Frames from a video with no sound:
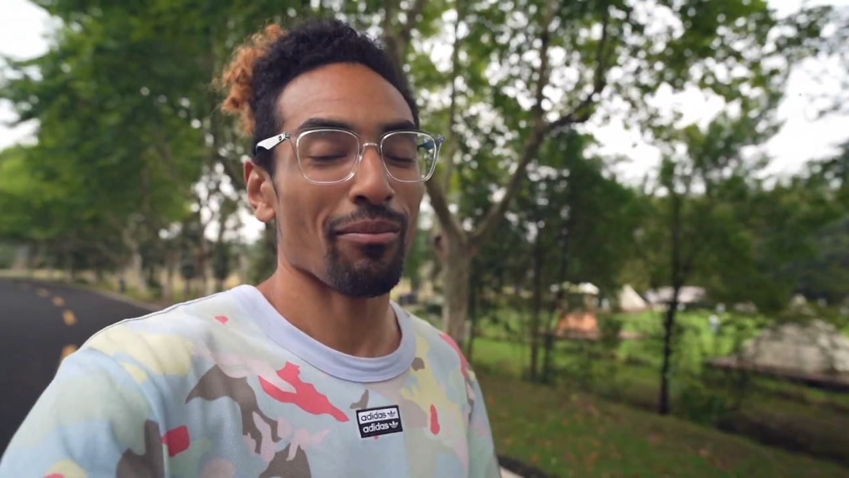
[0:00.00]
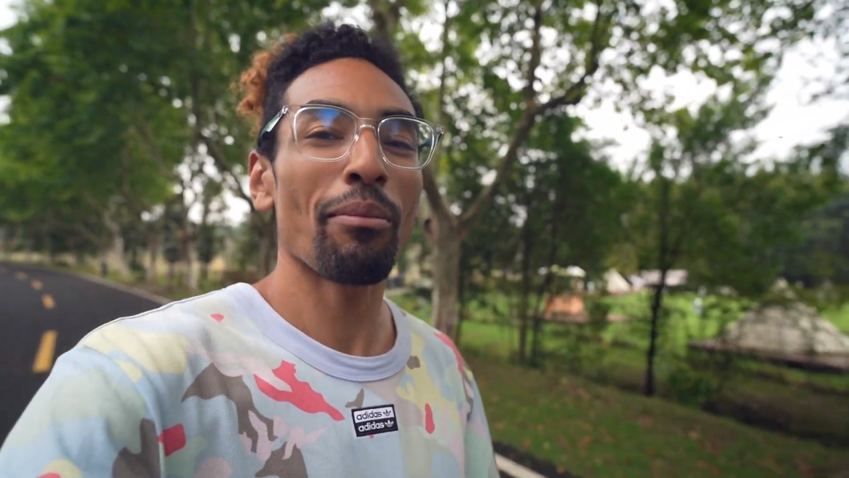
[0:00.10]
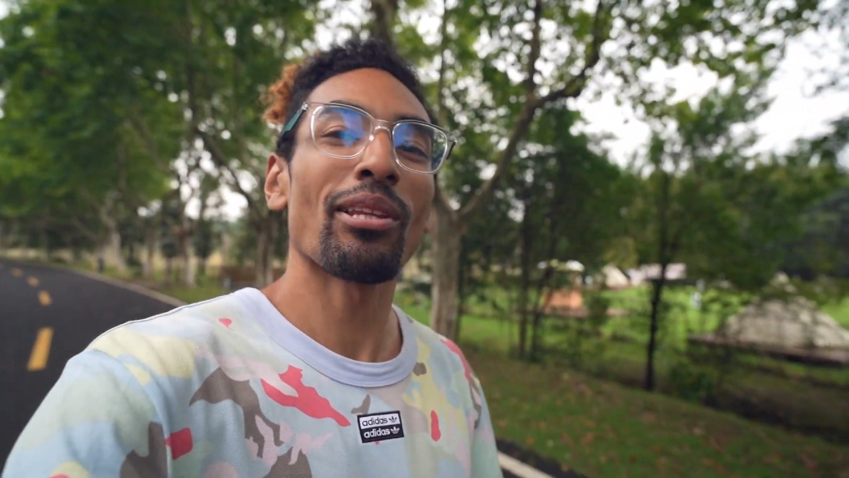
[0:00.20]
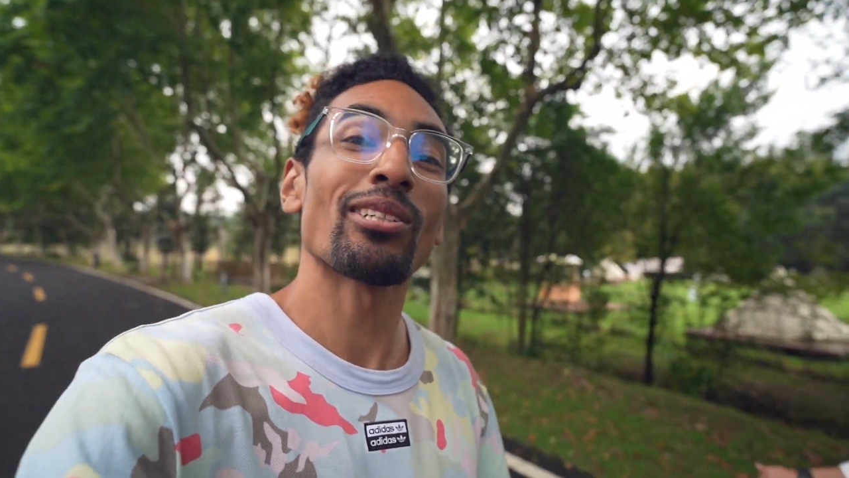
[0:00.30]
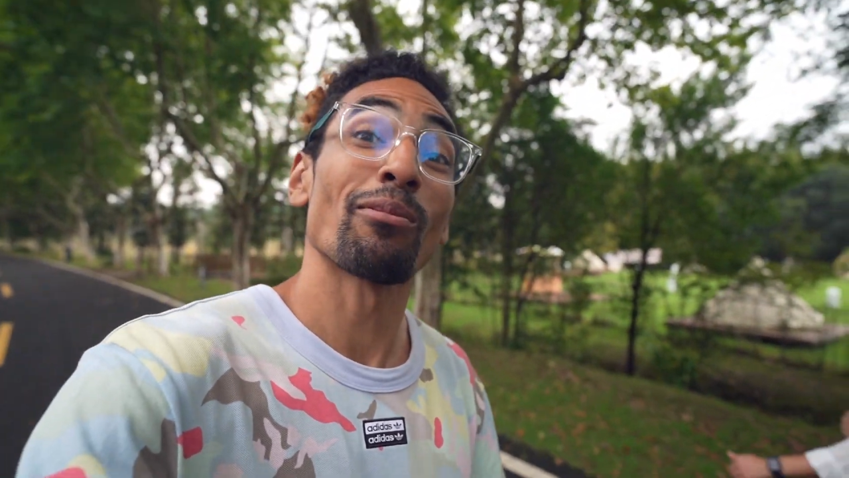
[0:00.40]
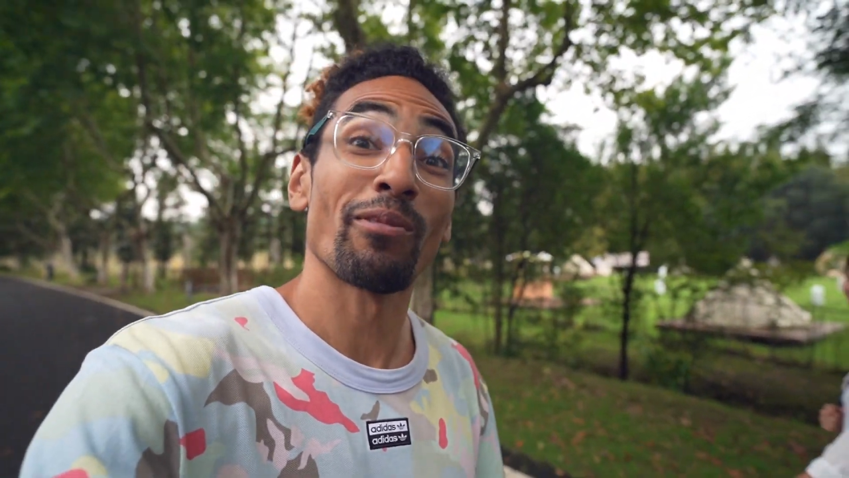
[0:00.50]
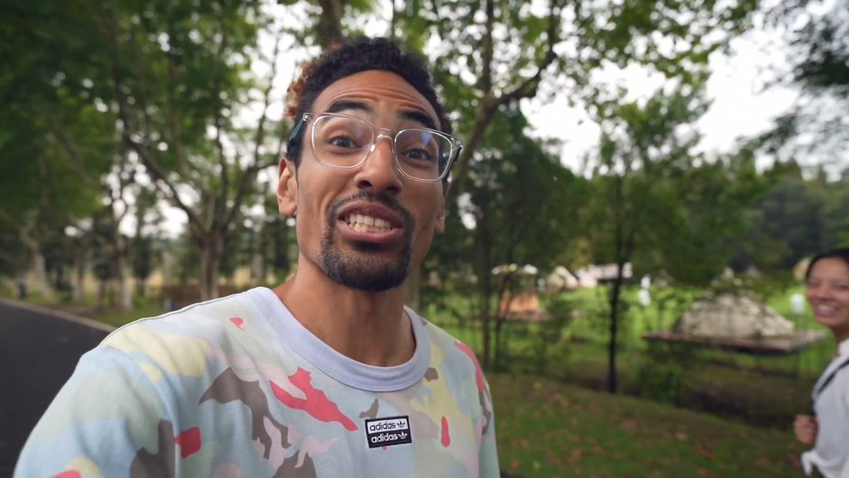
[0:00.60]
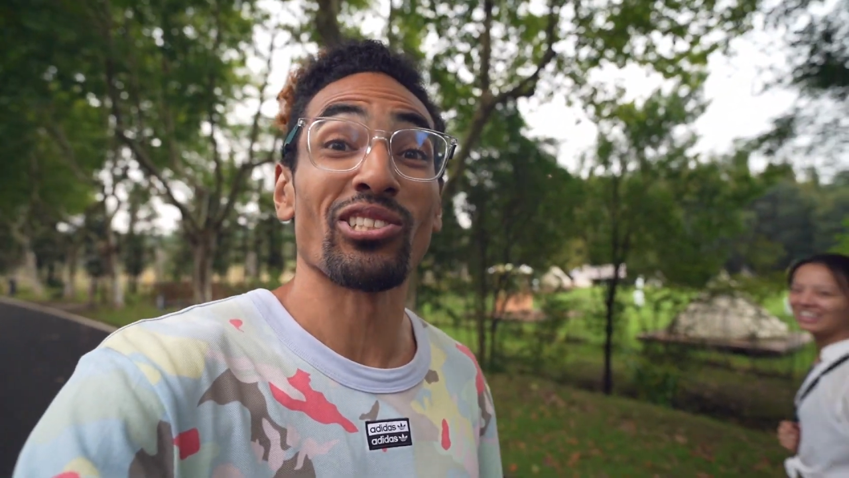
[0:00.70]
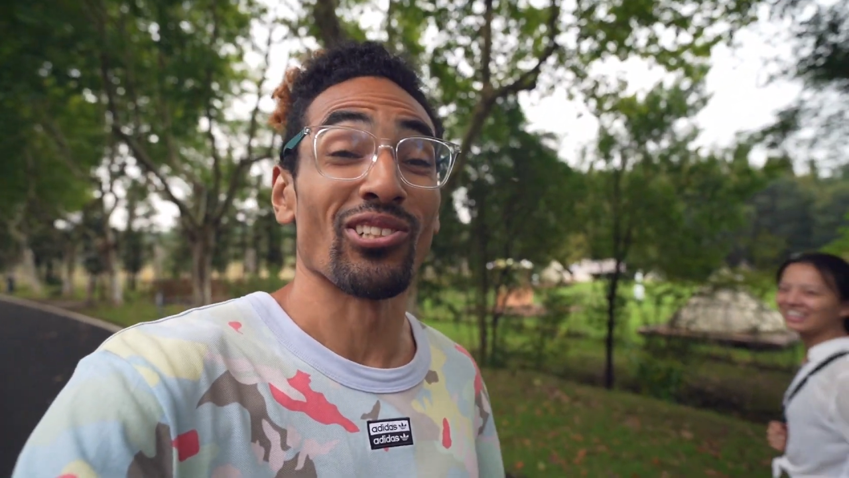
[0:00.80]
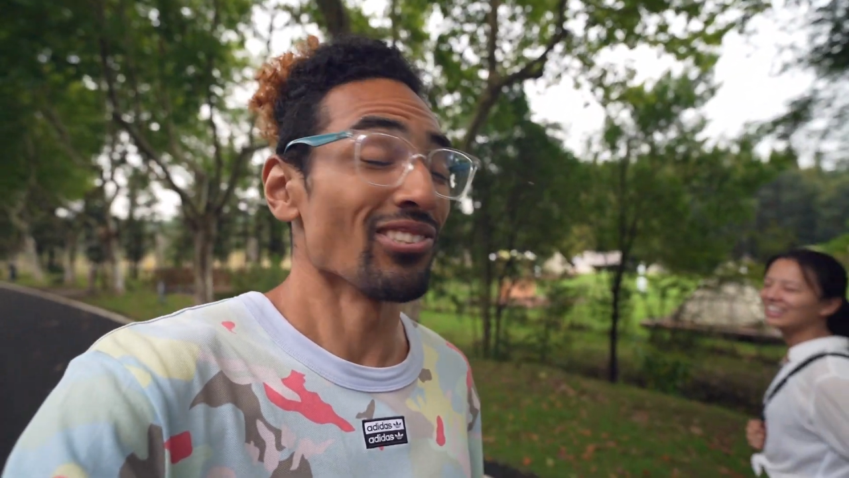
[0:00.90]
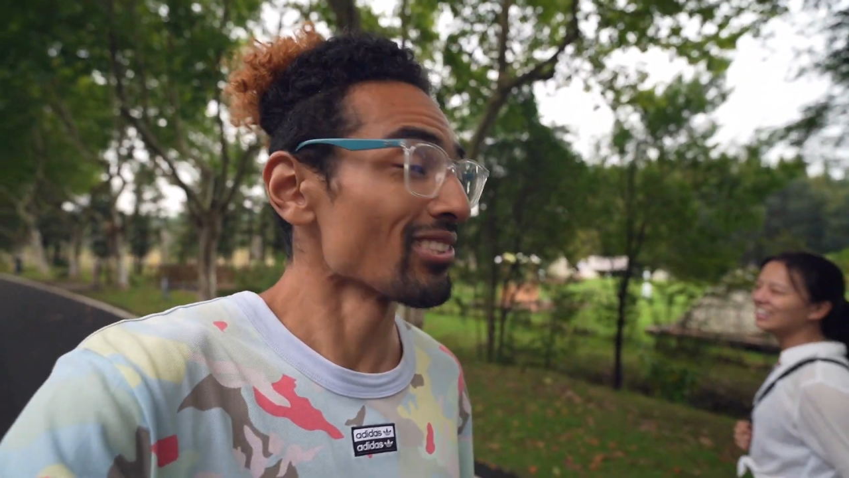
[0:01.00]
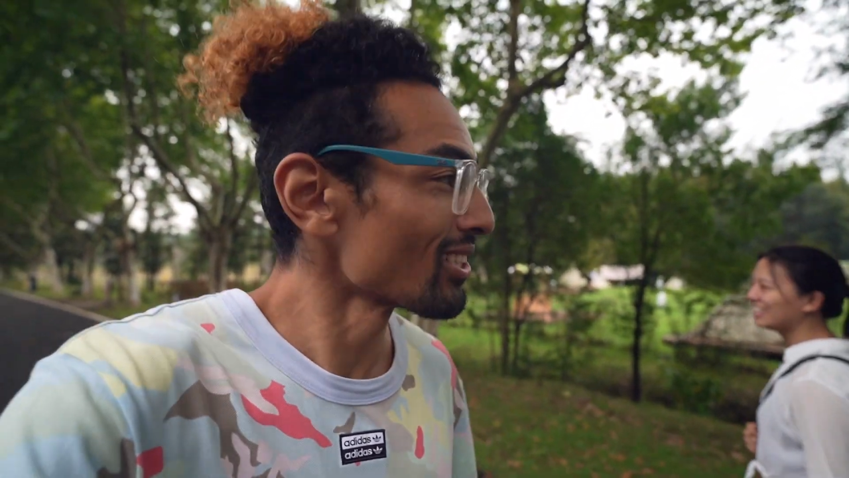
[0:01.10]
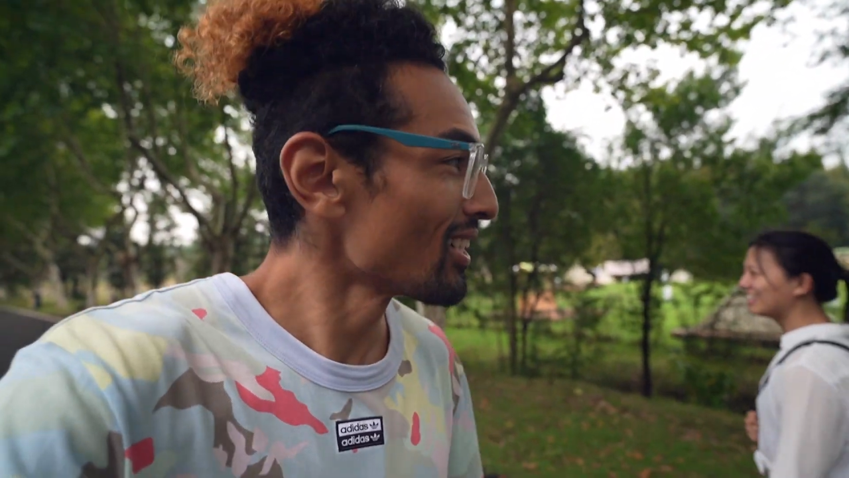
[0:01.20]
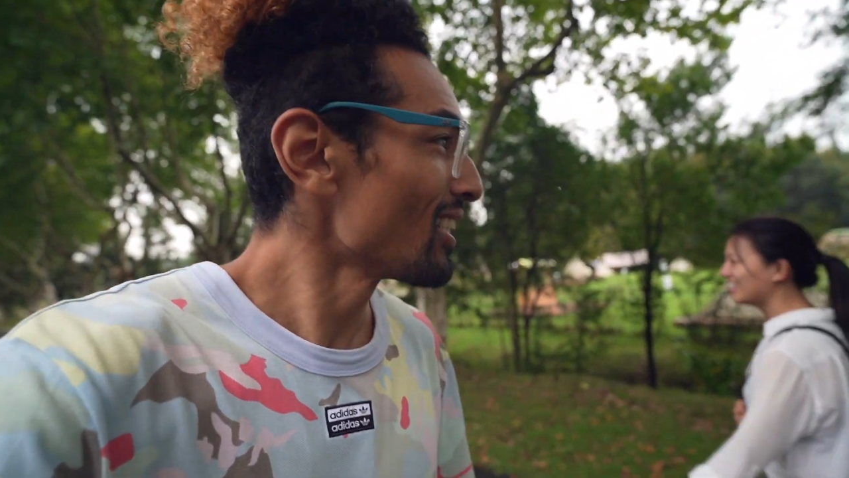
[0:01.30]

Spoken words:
Maybe there's some regionals.